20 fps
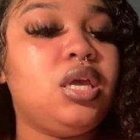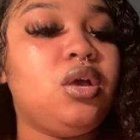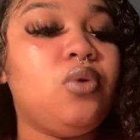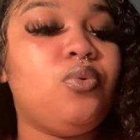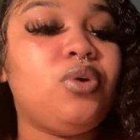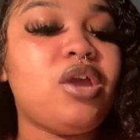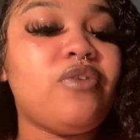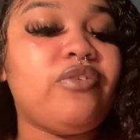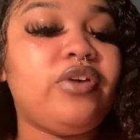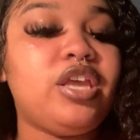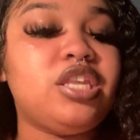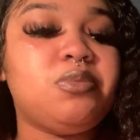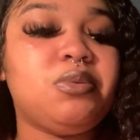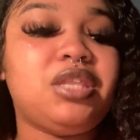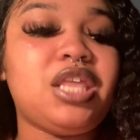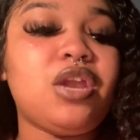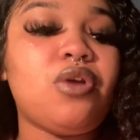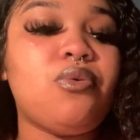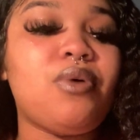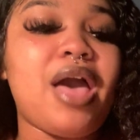whatever it is, but
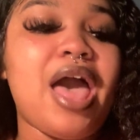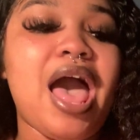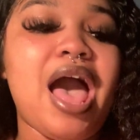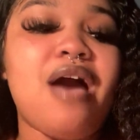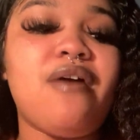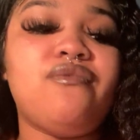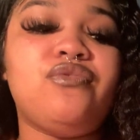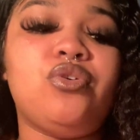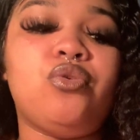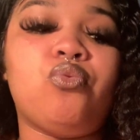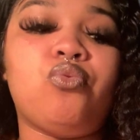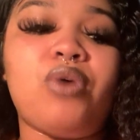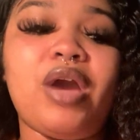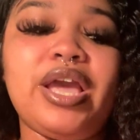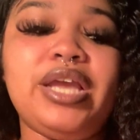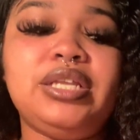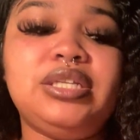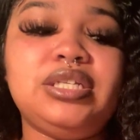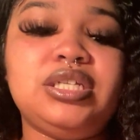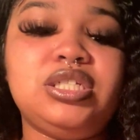they don't have the
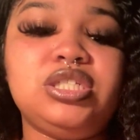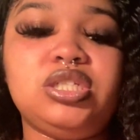right